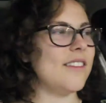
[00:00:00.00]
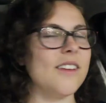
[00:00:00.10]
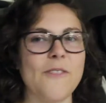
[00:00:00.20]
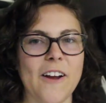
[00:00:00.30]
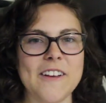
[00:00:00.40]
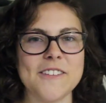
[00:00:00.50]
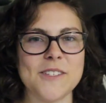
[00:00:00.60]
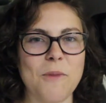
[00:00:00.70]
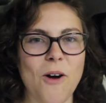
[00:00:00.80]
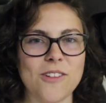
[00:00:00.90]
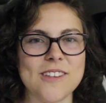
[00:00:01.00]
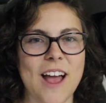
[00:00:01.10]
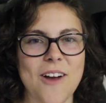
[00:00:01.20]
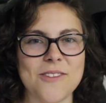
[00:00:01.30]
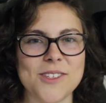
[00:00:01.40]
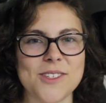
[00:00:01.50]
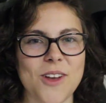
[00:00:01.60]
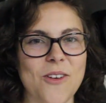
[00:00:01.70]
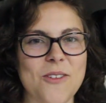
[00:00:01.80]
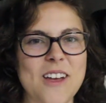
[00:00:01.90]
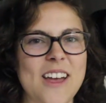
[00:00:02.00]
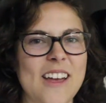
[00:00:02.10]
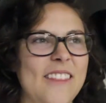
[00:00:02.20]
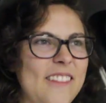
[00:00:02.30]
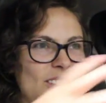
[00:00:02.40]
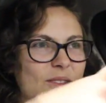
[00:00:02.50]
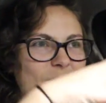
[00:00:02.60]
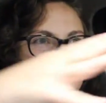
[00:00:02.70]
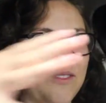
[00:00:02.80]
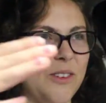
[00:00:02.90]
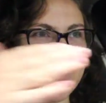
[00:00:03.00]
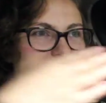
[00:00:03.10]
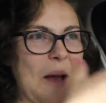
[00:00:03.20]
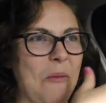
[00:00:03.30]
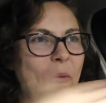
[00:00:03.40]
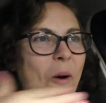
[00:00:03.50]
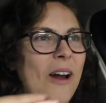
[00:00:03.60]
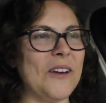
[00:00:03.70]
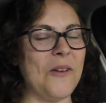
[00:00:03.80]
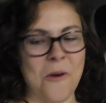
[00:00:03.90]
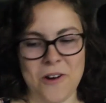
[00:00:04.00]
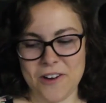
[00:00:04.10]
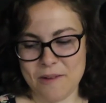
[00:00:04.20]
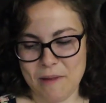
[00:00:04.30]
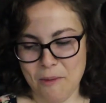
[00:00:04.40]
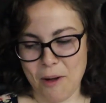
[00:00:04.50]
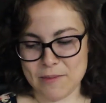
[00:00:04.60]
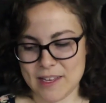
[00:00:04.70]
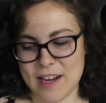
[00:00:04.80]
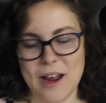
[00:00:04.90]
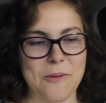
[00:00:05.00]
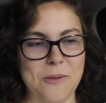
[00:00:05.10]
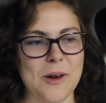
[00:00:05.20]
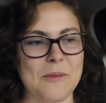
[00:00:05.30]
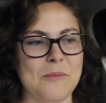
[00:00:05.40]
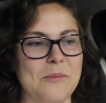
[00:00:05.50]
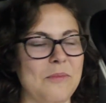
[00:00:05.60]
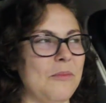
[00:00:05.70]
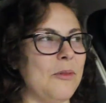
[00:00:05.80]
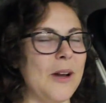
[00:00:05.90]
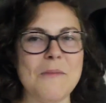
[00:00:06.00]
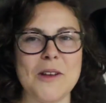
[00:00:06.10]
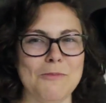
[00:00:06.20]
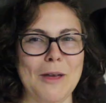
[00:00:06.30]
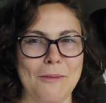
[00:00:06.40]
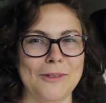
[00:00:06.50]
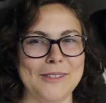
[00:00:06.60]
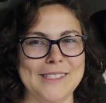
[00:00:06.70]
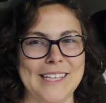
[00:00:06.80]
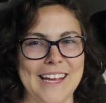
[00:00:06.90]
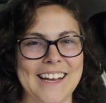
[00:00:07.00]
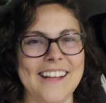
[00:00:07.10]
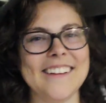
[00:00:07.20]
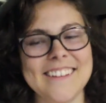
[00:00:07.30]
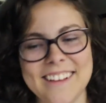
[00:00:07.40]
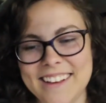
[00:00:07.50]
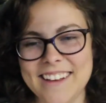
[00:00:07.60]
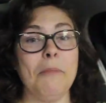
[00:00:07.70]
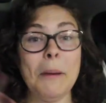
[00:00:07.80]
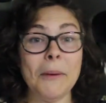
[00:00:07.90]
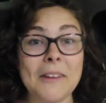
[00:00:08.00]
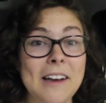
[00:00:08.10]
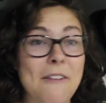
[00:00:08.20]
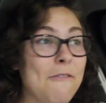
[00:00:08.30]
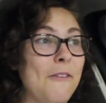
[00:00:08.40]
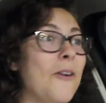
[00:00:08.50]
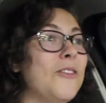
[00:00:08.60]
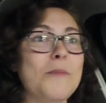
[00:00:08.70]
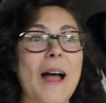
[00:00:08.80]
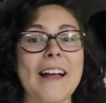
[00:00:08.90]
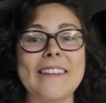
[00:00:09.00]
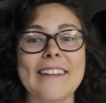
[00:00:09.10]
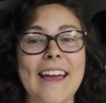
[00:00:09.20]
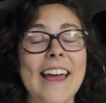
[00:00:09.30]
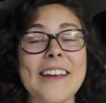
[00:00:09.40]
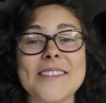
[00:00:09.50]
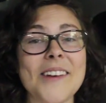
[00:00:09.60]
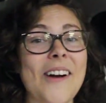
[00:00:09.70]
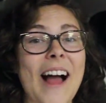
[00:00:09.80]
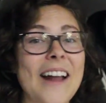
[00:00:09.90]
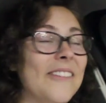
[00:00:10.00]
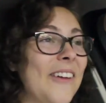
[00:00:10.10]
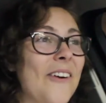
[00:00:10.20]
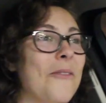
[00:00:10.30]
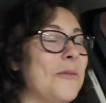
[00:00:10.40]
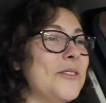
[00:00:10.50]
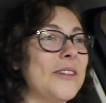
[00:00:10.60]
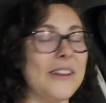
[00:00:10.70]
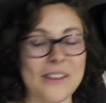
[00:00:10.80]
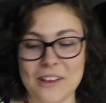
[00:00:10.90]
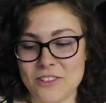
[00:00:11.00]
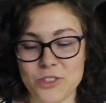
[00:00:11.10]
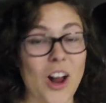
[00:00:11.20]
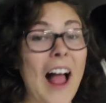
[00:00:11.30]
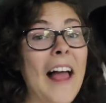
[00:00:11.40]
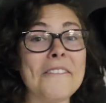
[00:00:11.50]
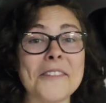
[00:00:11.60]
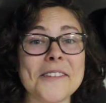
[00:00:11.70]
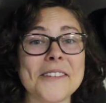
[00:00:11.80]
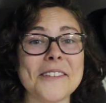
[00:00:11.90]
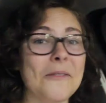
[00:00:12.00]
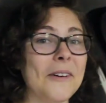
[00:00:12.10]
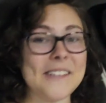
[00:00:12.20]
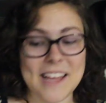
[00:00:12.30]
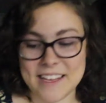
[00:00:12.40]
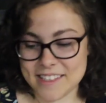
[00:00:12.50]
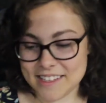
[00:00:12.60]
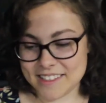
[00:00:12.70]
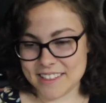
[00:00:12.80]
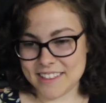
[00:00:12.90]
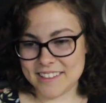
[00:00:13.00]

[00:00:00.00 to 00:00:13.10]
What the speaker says: It's a very small town, so there's like one corner. My mom said I would pretty much be able to see it. People didn't have phones back in the day, so I don't know. We're just gonna drive and see where it takes us.